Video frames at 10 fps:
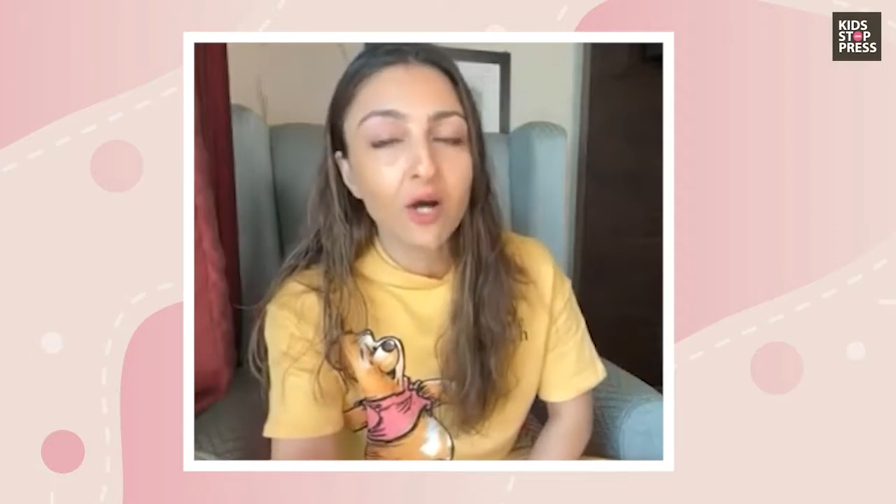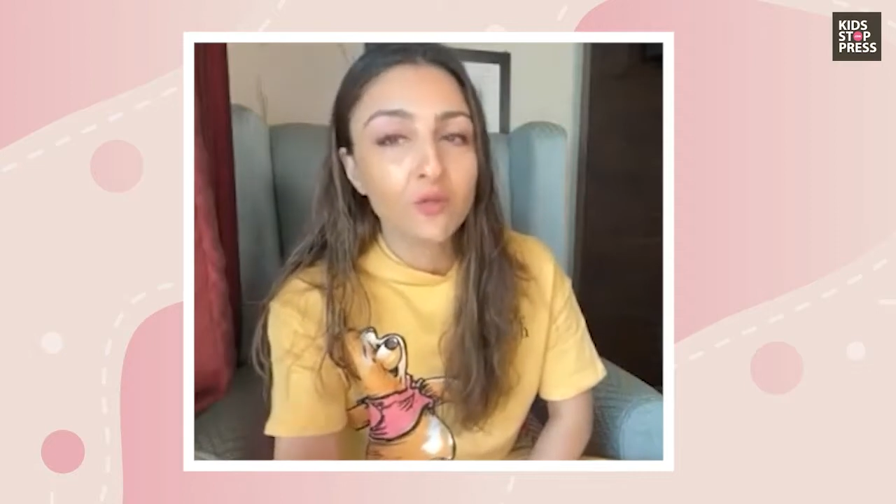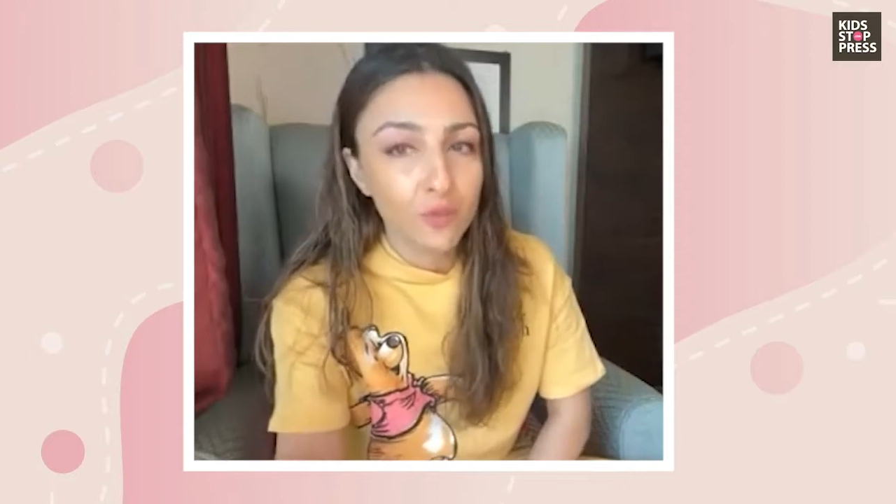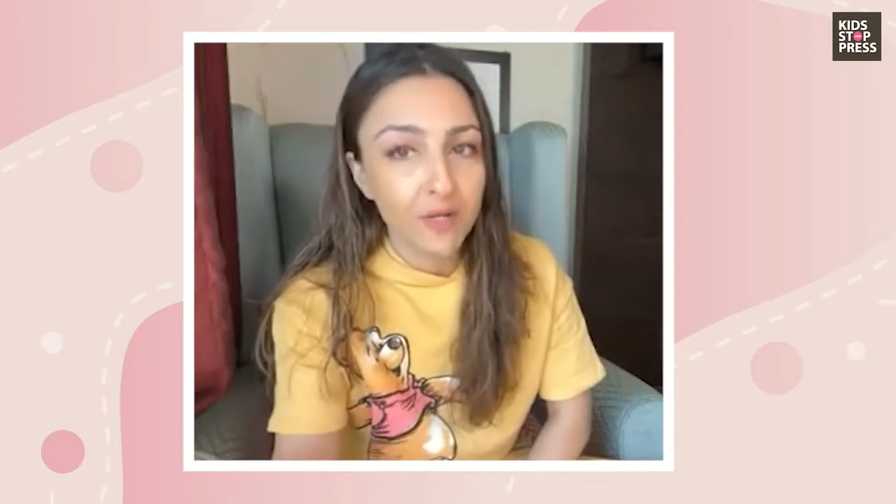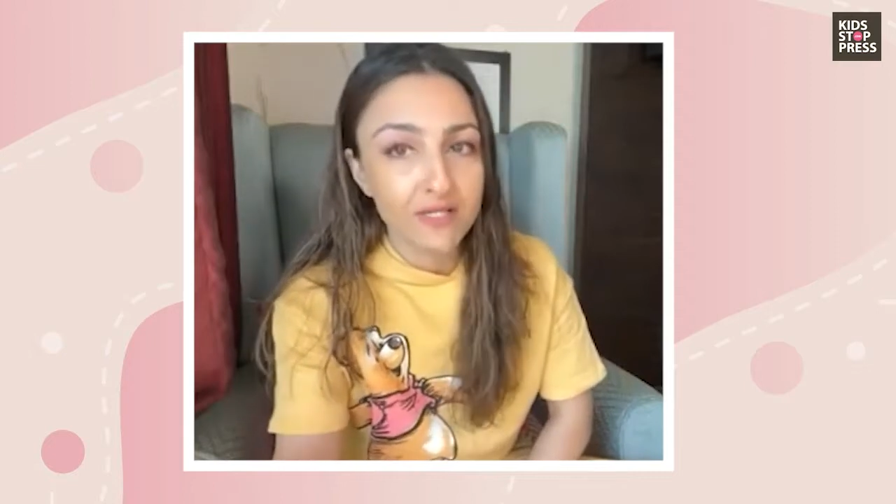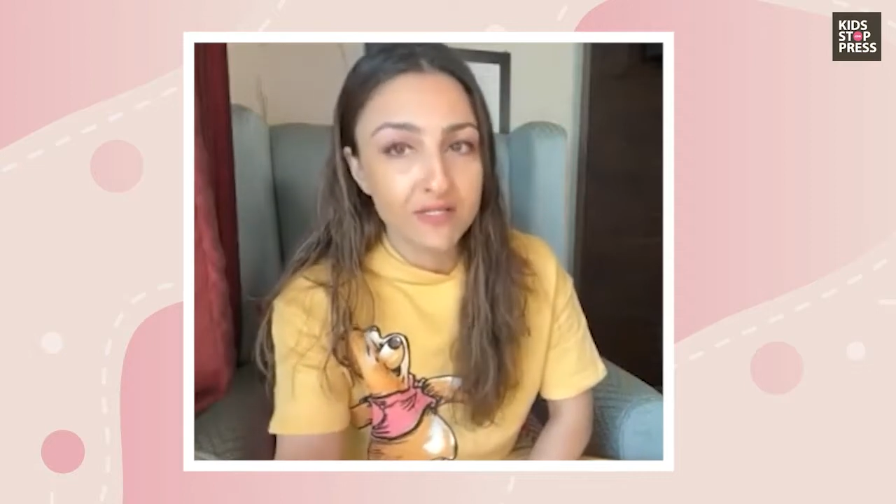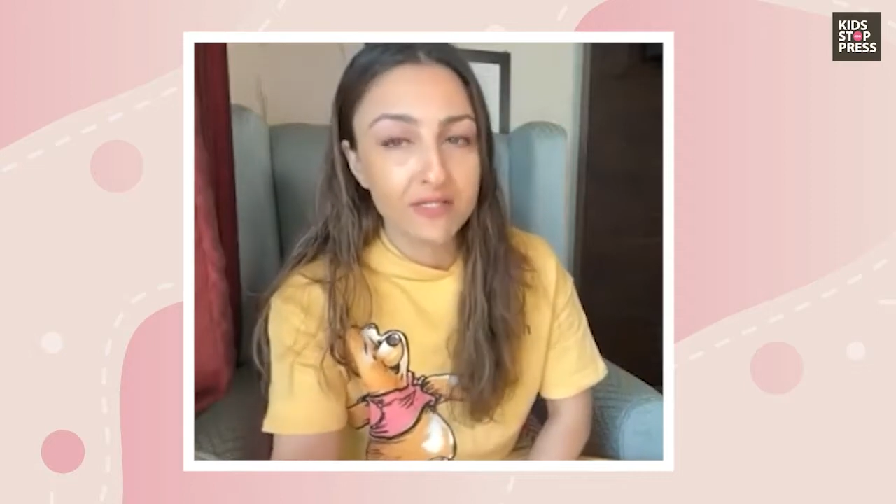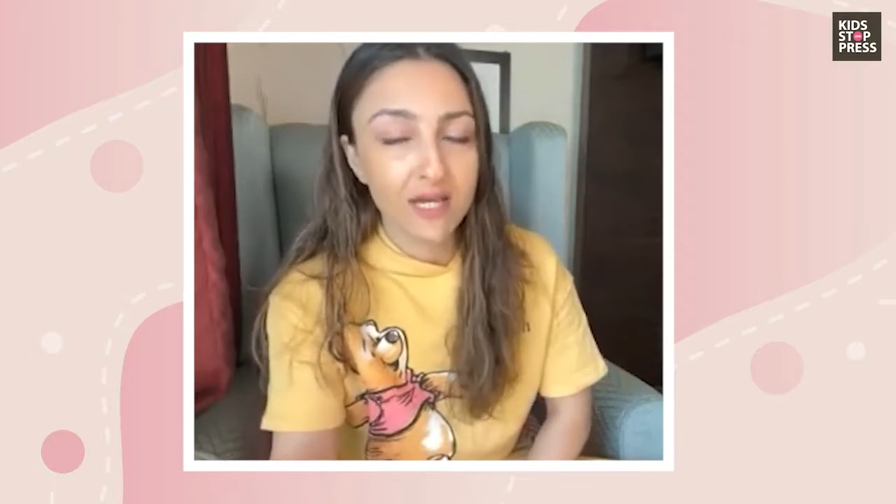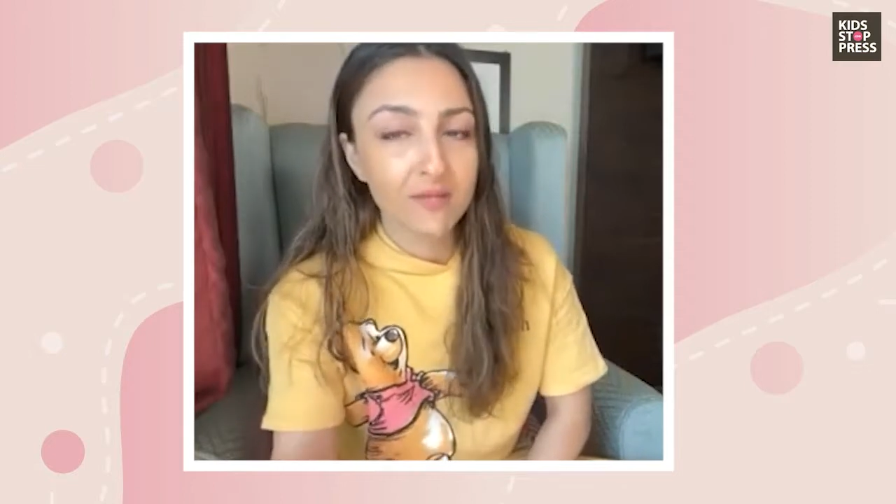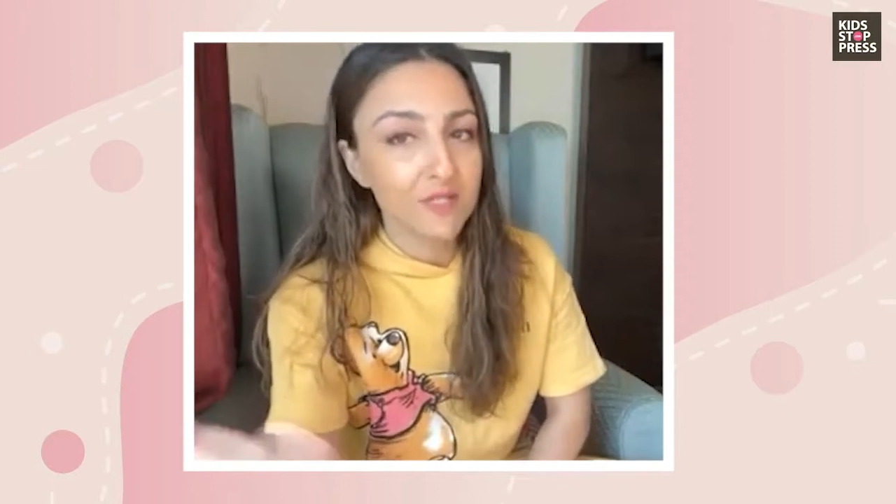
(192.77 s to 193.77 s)
How do we pass the
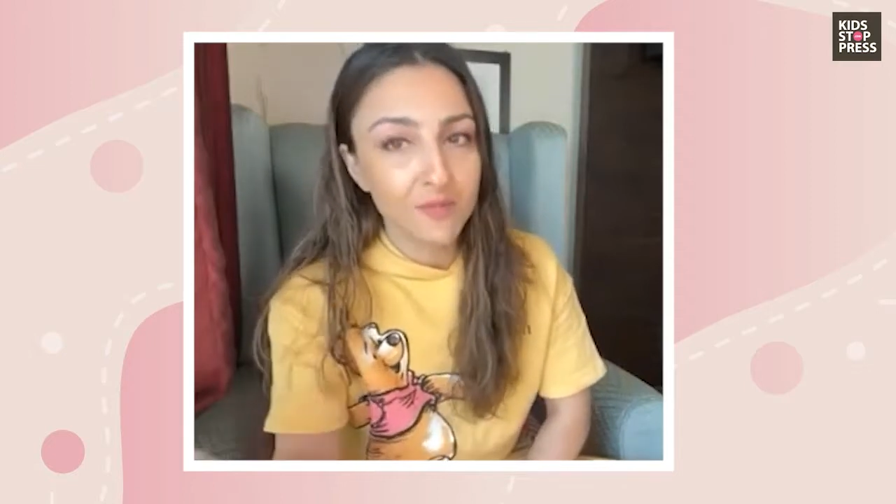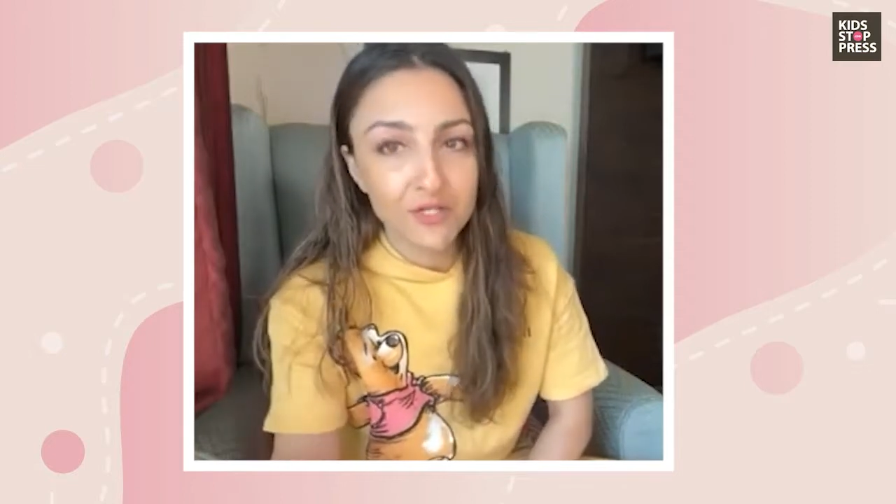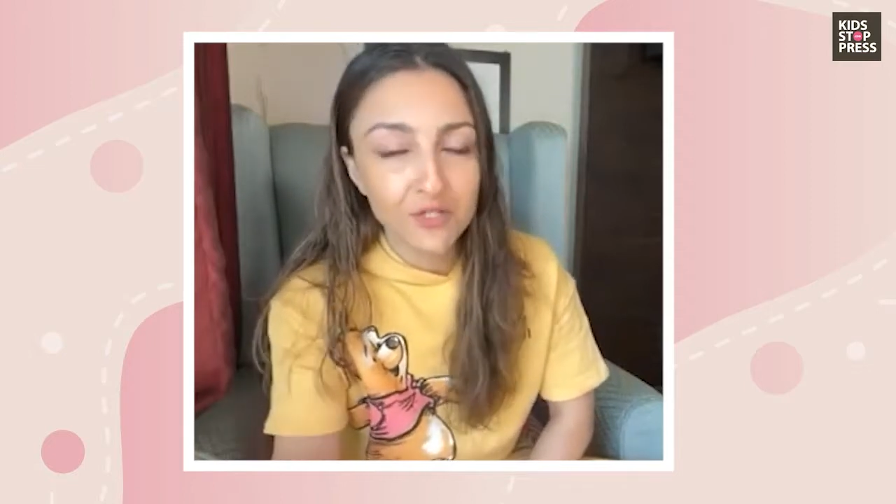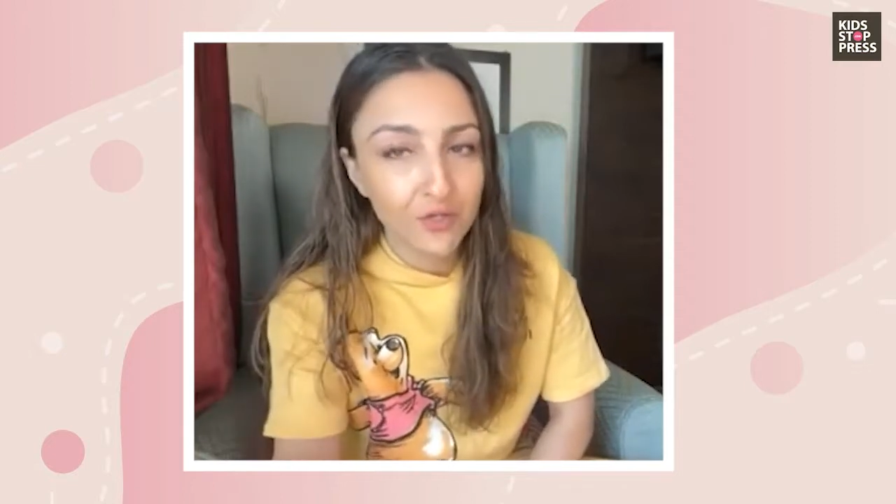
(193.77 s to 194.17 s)
time, especially